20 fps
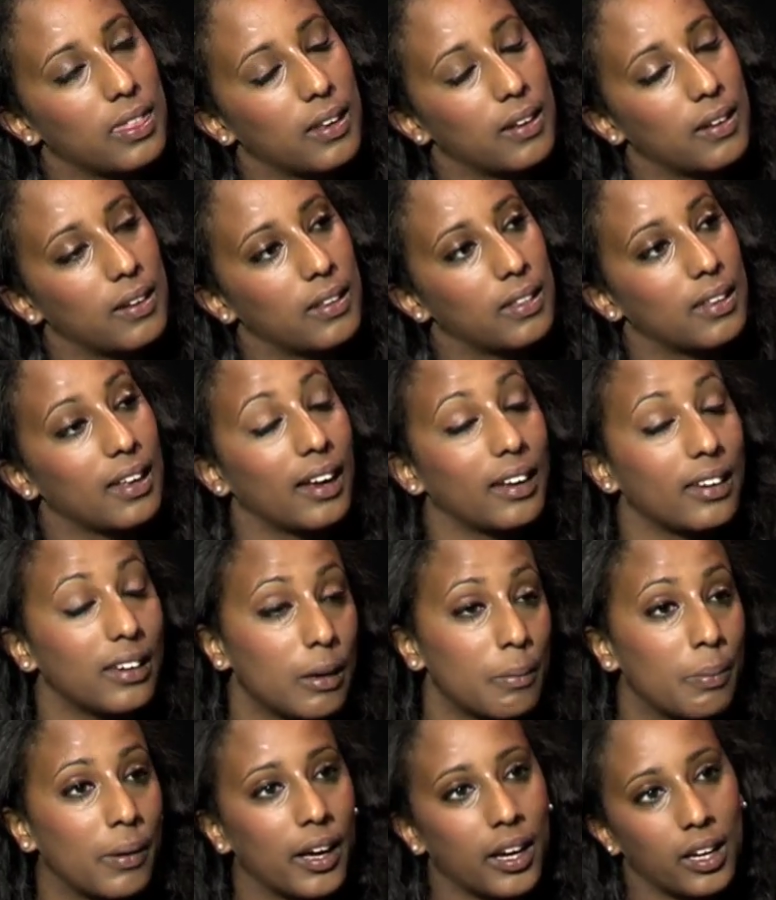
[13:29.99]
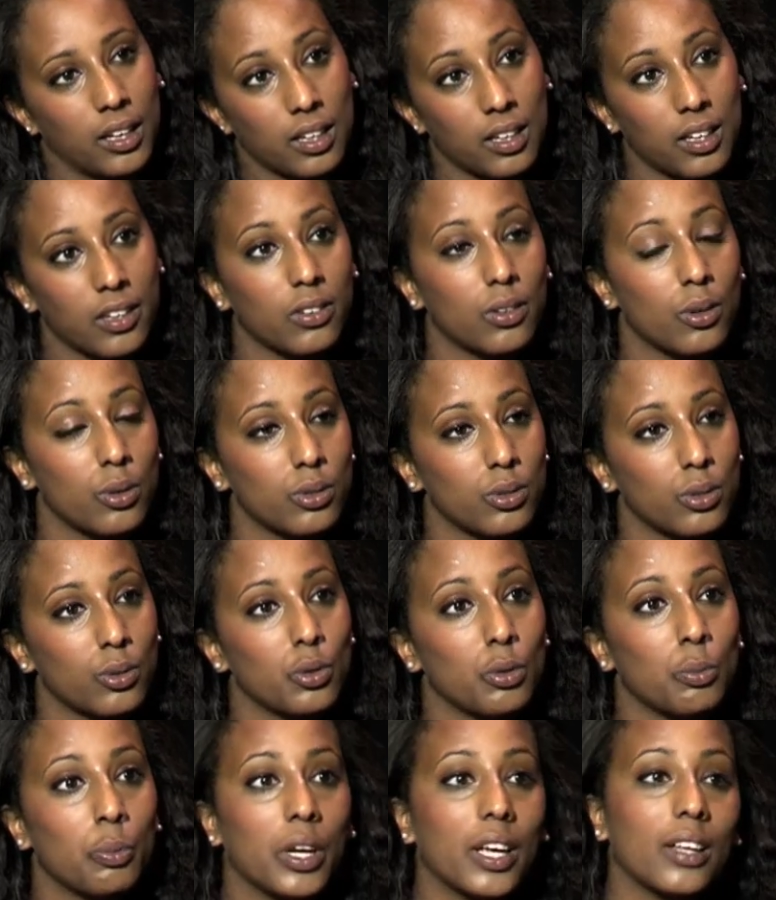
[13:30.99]
the idea behind it is also
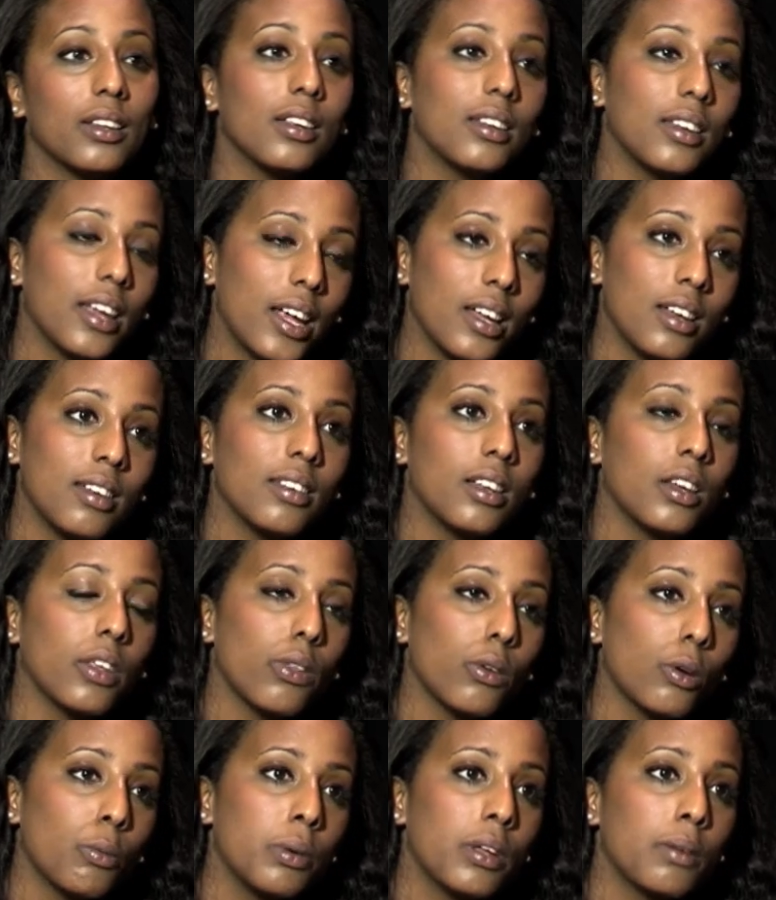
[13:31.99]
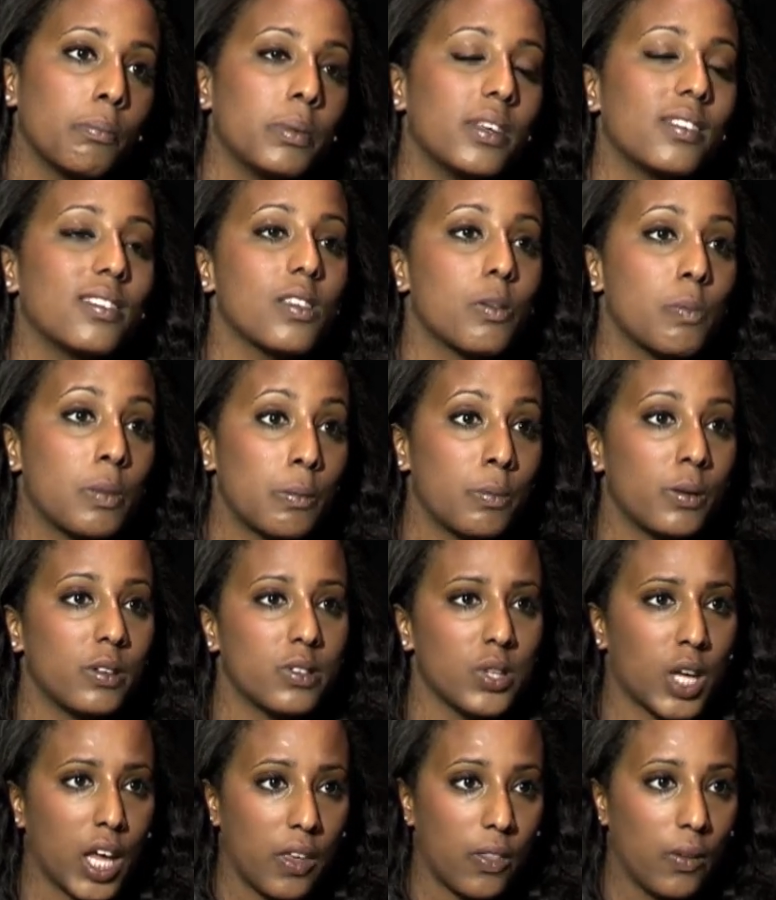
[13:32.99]
to bring the Danish and Ethiopian business people
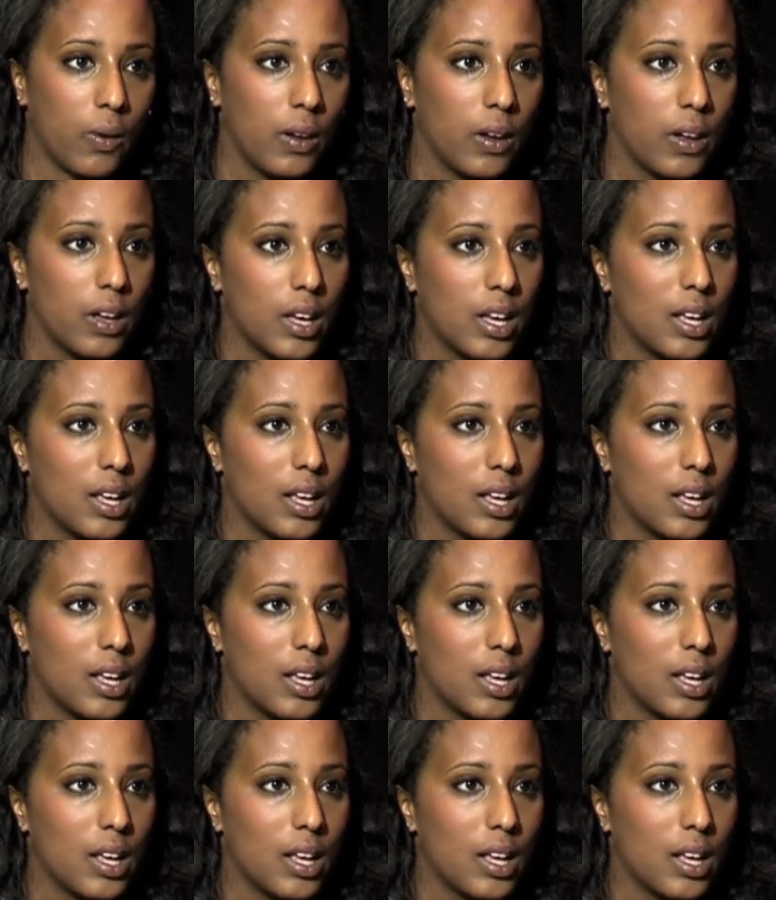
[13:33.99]
together.